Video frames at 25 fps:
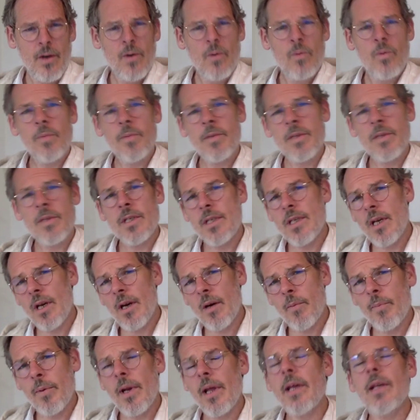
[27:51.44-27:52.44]
We must see
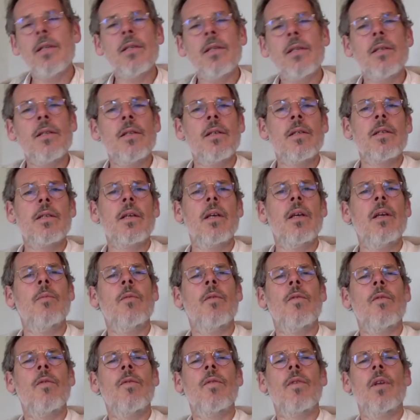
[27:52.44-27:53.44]
our place in the scheme
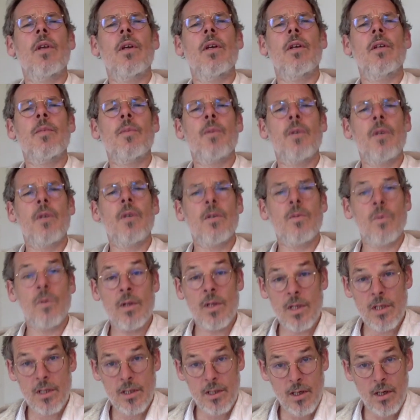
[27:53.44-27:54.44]
of things because one of
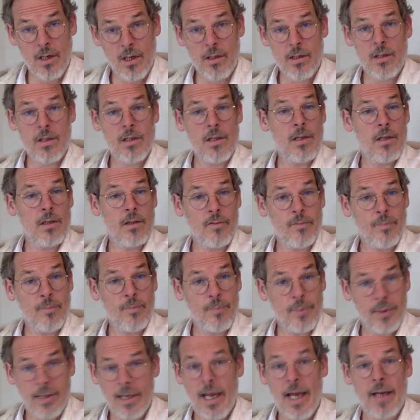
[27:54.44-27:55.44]
the certainties of
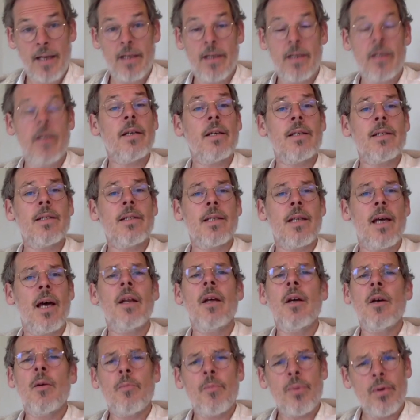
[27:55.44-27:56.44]
planning is that
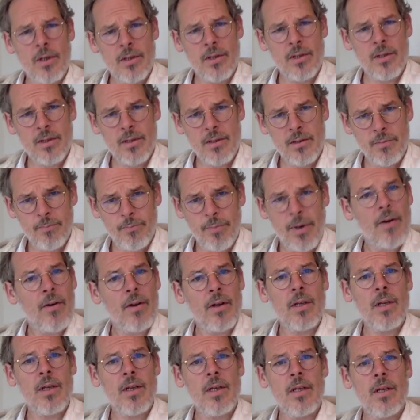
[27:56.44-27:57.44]

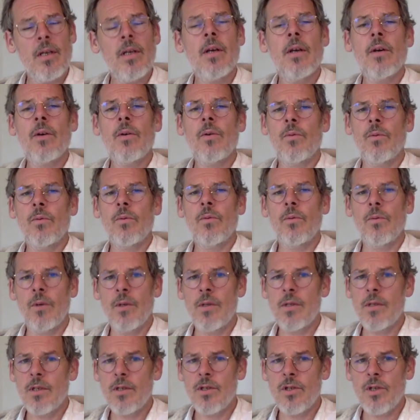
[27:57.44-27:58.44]
prosperity,
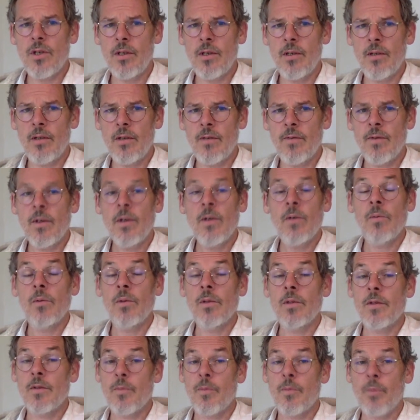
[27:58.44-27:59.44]
once achieved,
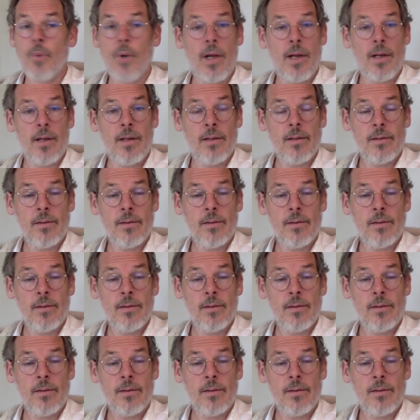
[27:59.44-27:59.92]
will spread.